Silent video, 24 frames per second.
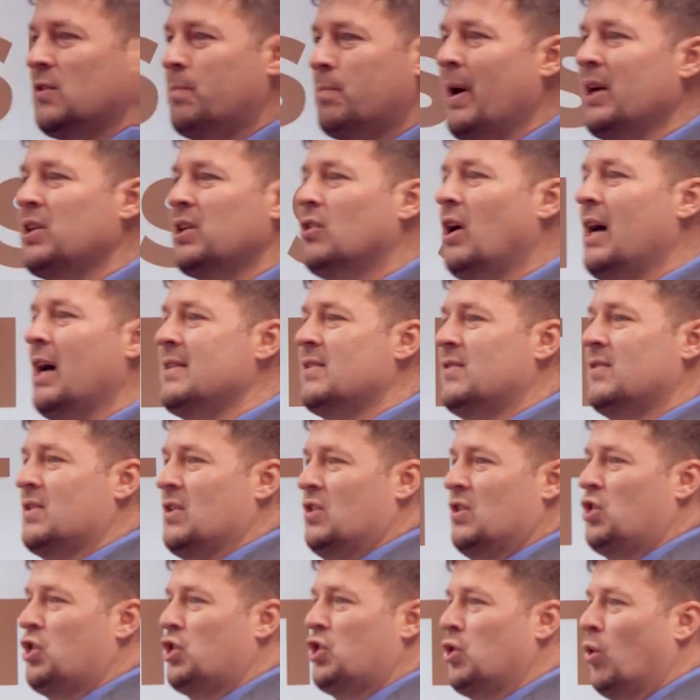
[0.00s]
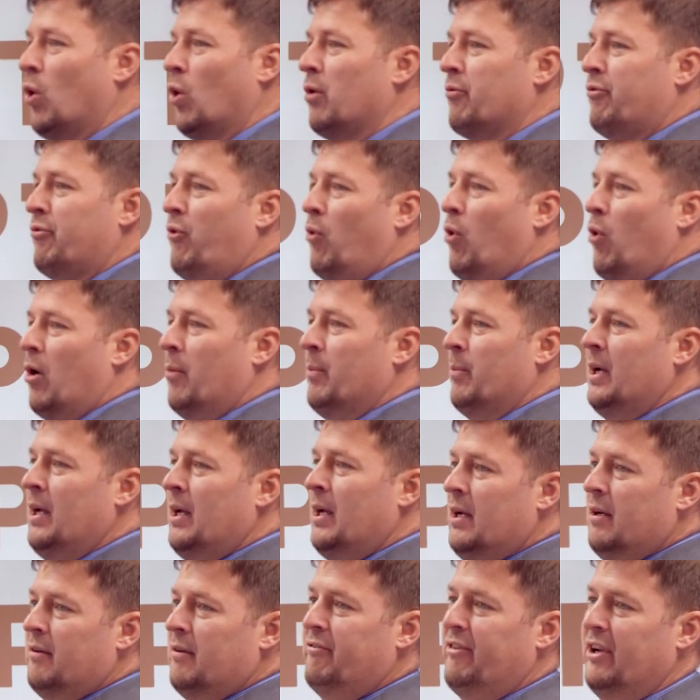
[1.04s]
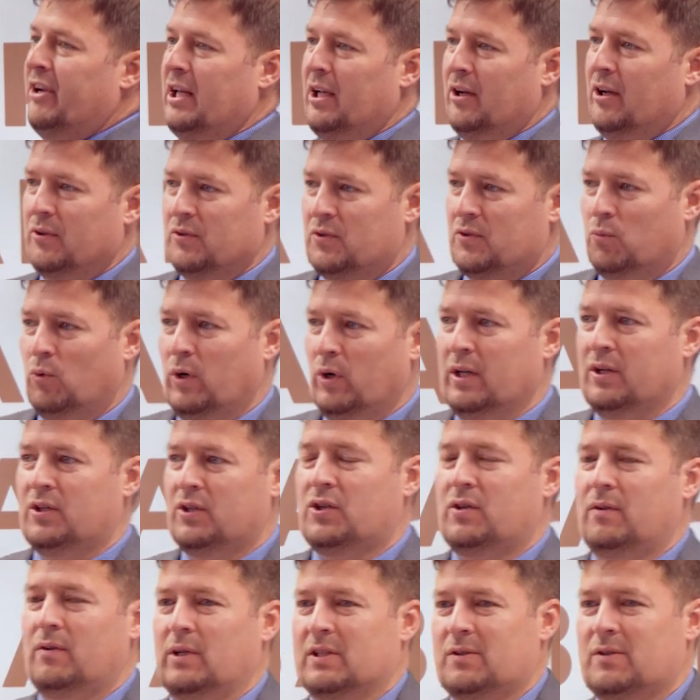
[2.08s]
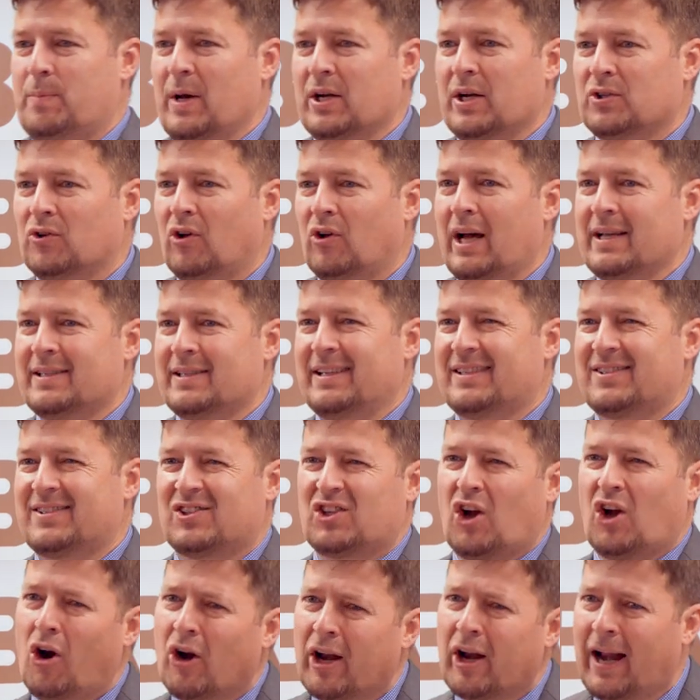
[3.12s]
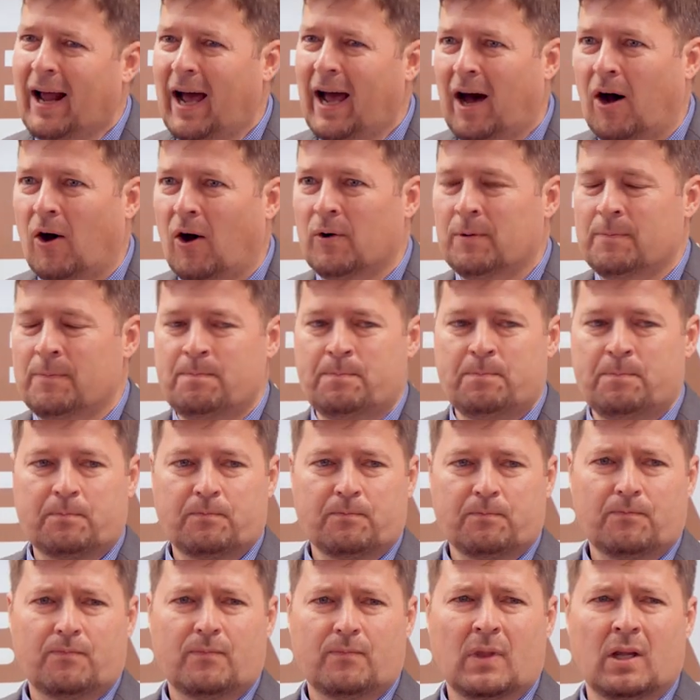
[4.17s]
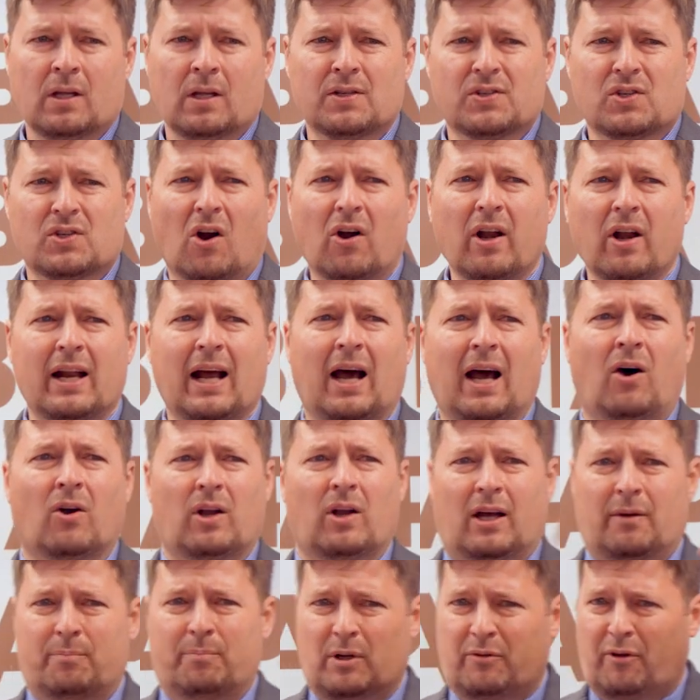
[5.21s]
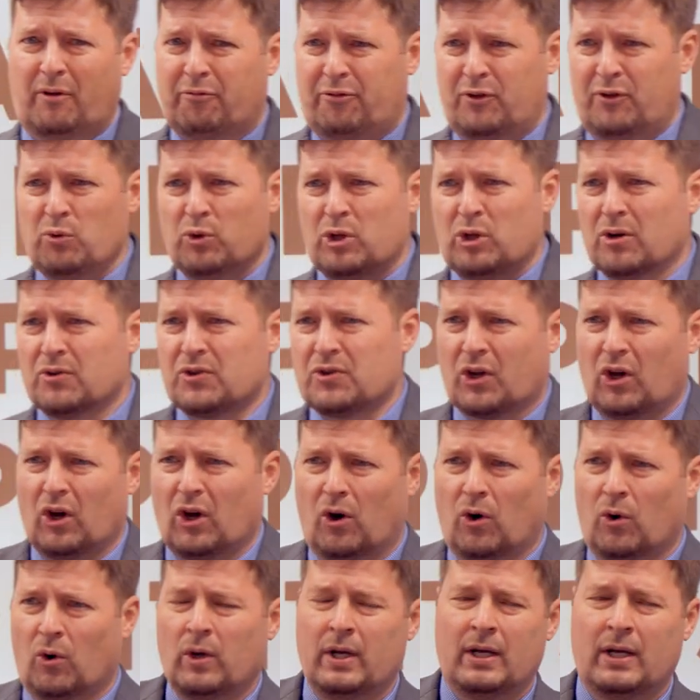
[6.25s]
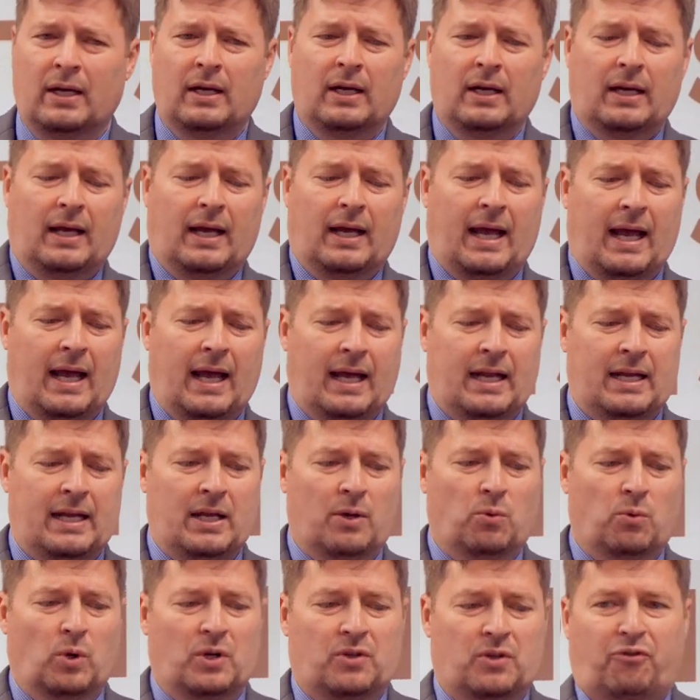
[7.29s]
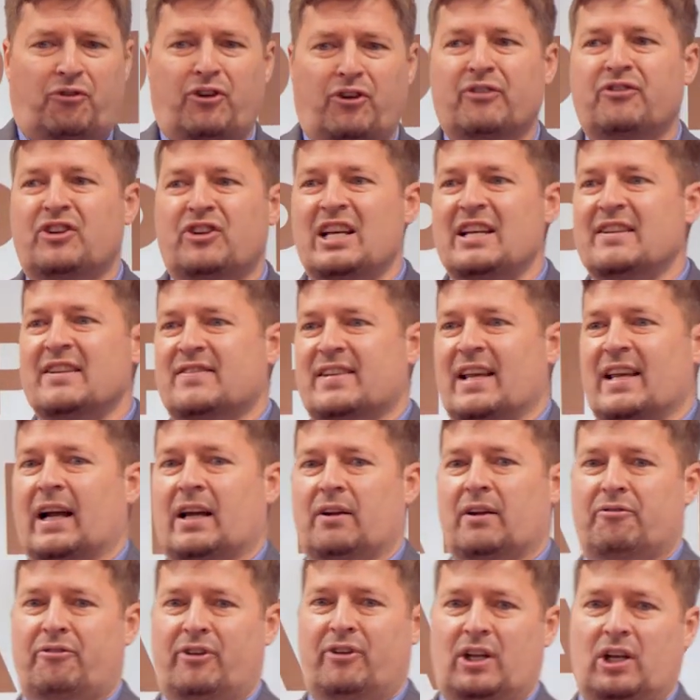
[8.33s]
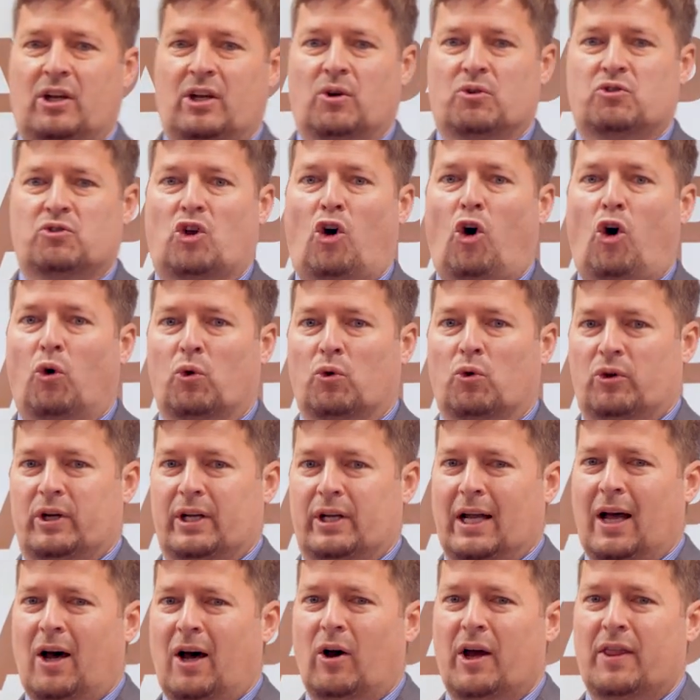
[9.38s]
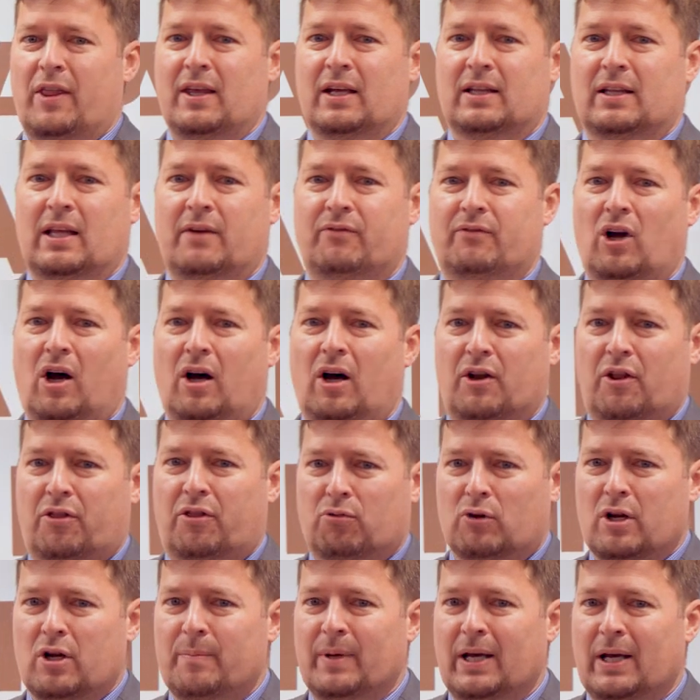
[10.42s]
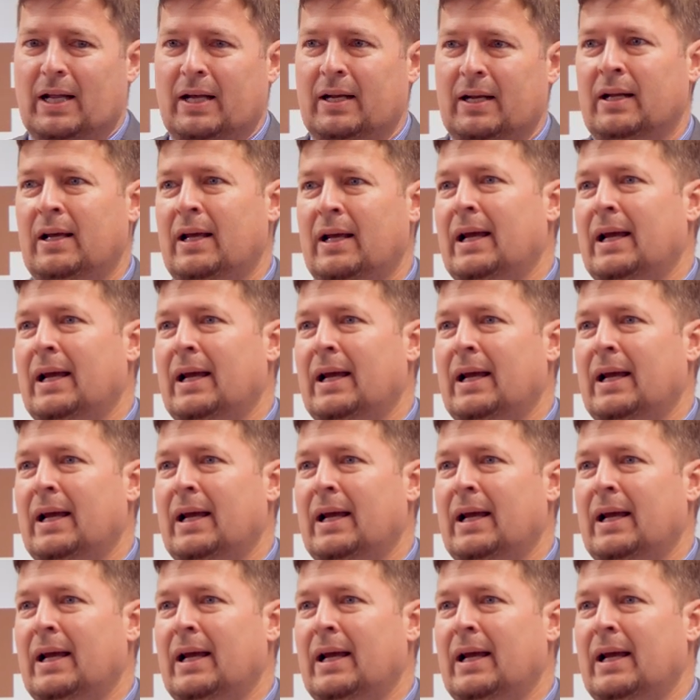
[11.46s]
specializes in short form videos. What it, it specialized, it started out, it started out um, a few years ago, and it was 15 second videos only. Now I think they've gone to three minute,